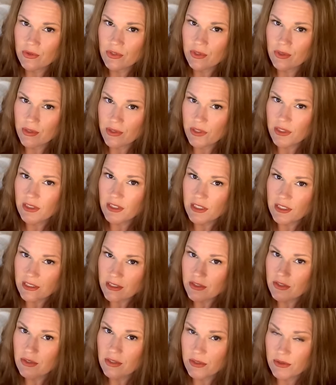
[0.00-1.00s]
So I think the
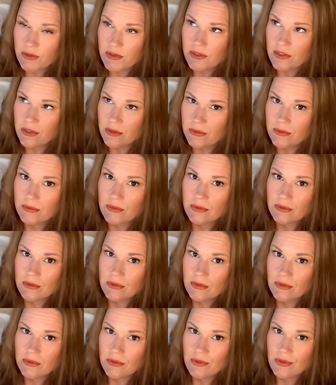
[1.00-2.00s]
answer here is no.
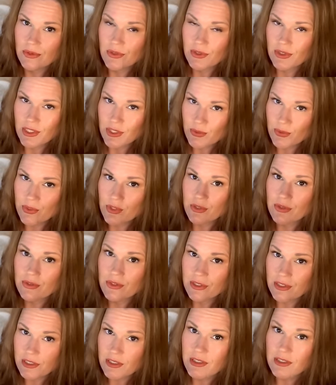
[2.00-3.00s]
That's what you're
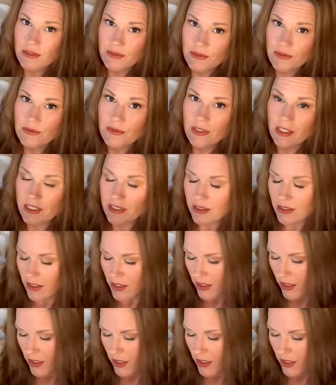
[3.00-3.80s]
thinking, right?